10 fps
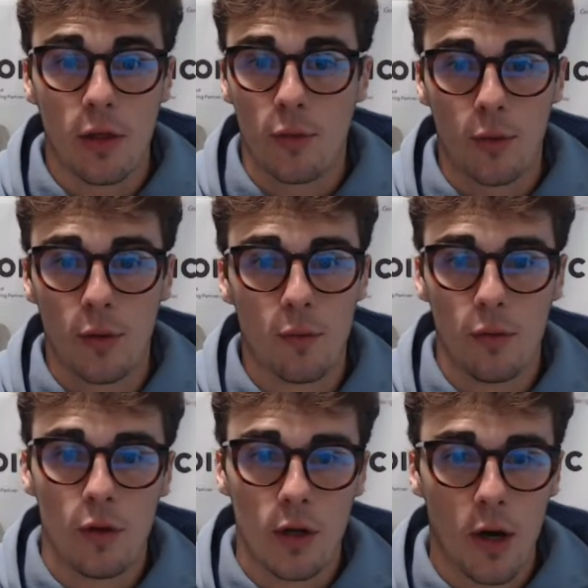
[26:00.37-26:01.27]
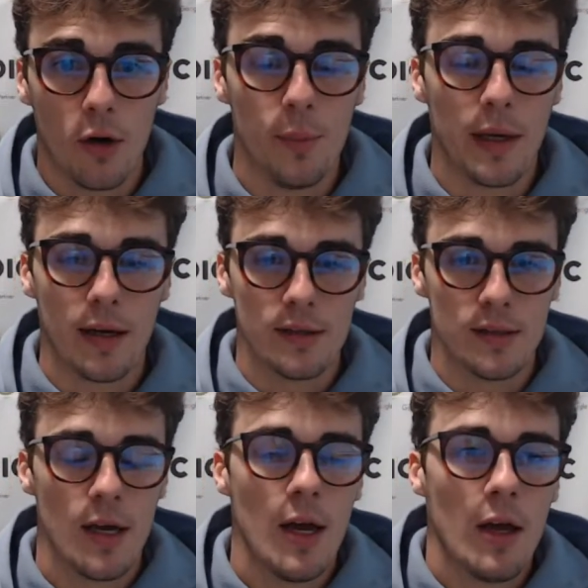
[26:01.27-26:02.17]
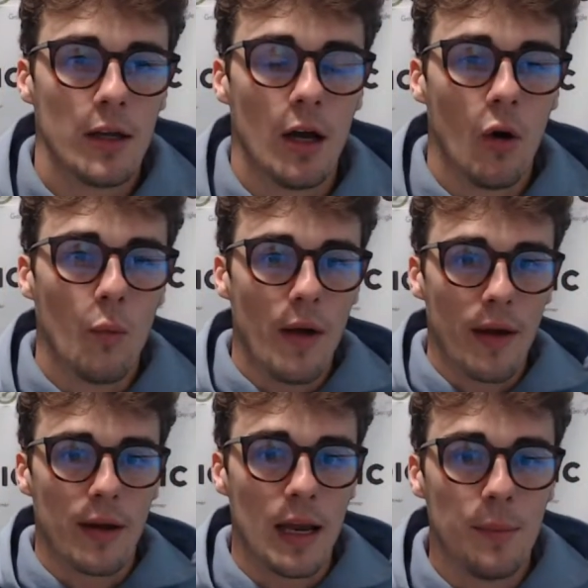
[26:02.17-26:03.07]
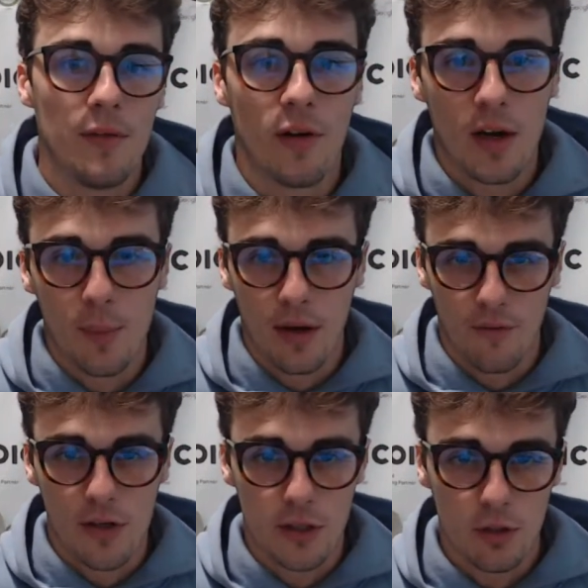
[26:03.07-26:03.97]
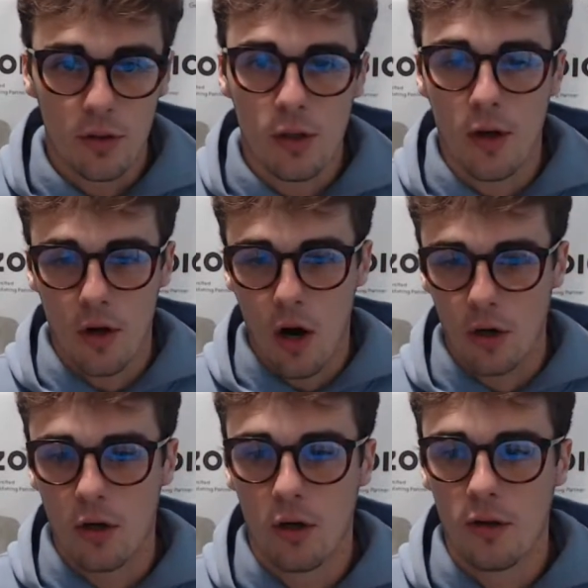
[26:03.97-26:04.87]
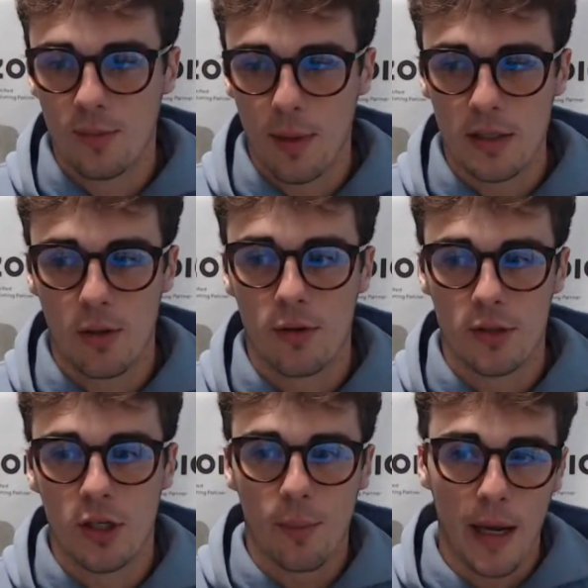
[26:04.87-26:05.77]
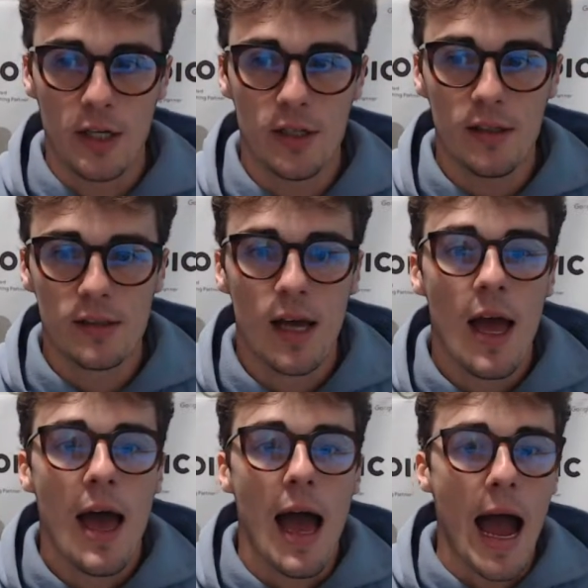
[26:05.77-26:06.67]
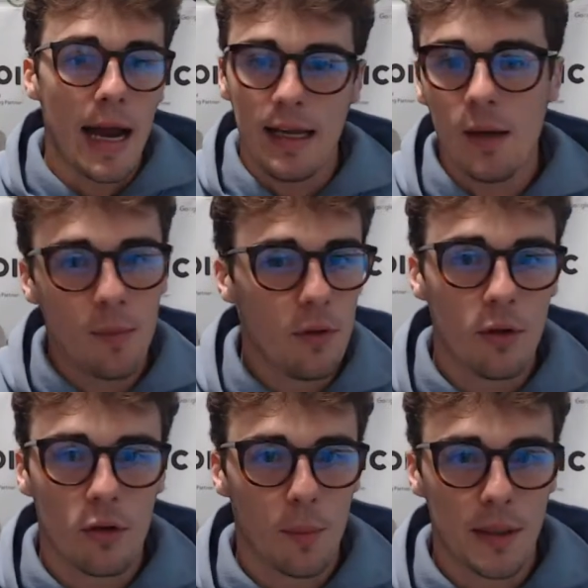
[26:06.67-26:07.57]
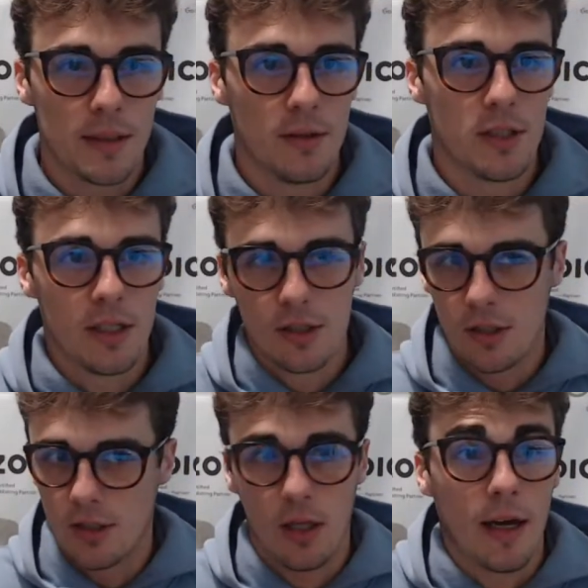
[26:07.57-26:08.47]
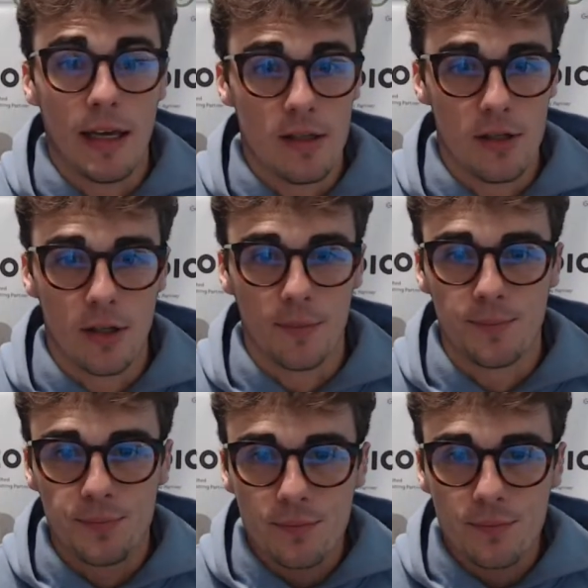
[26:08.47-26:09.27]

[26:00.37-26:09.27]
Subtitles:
through the code, because, while that can be very beneficial and you can hard code those placeholders to your pages, adding them to the Chrome extension is just a lot easier.